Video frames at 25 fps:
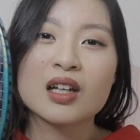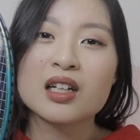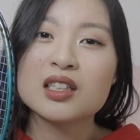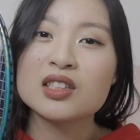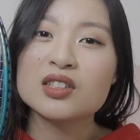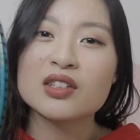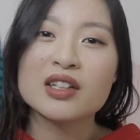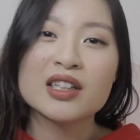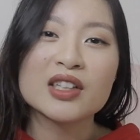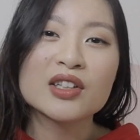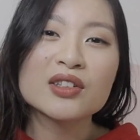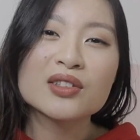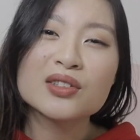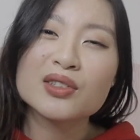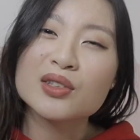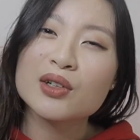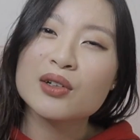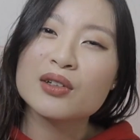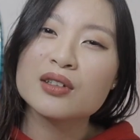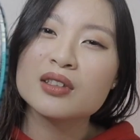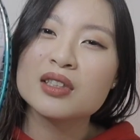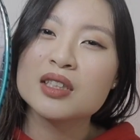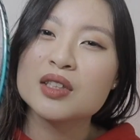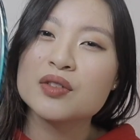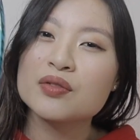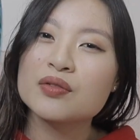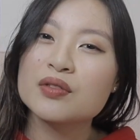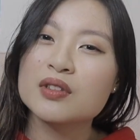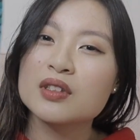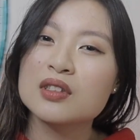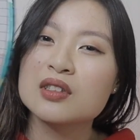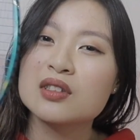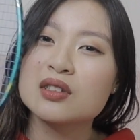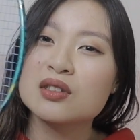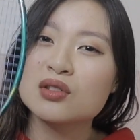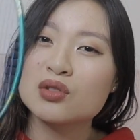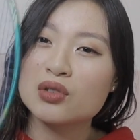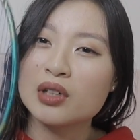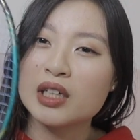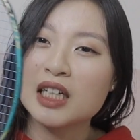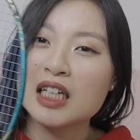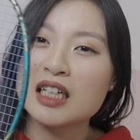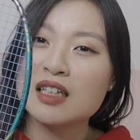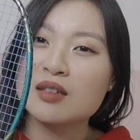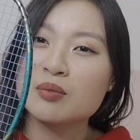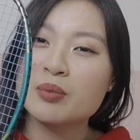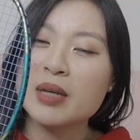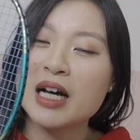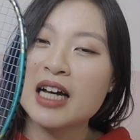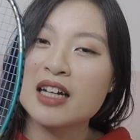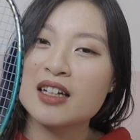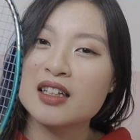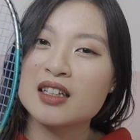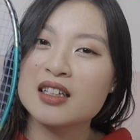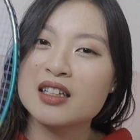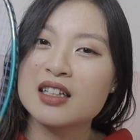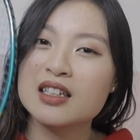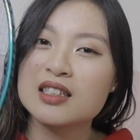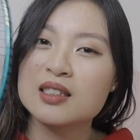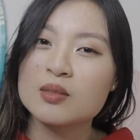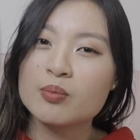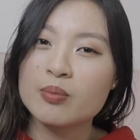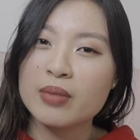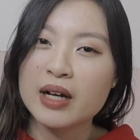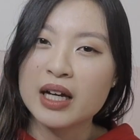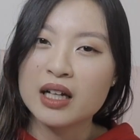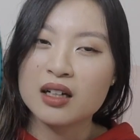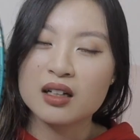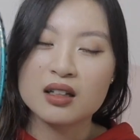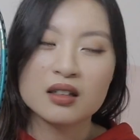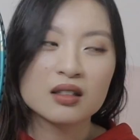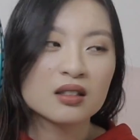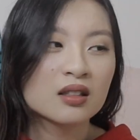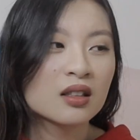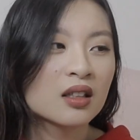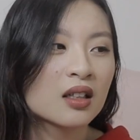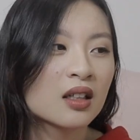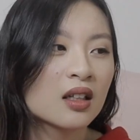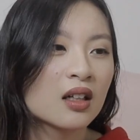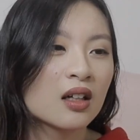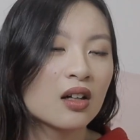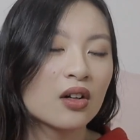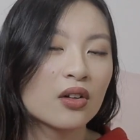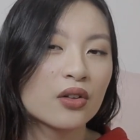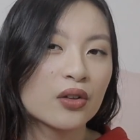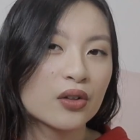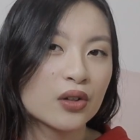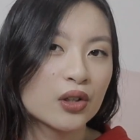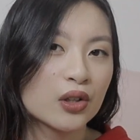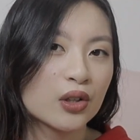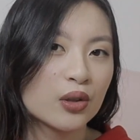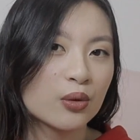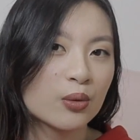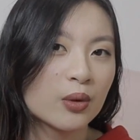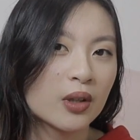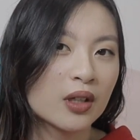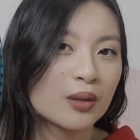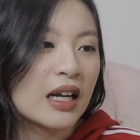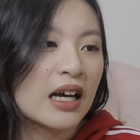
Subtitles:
So I don't know if the stringing pattern is better on the new one.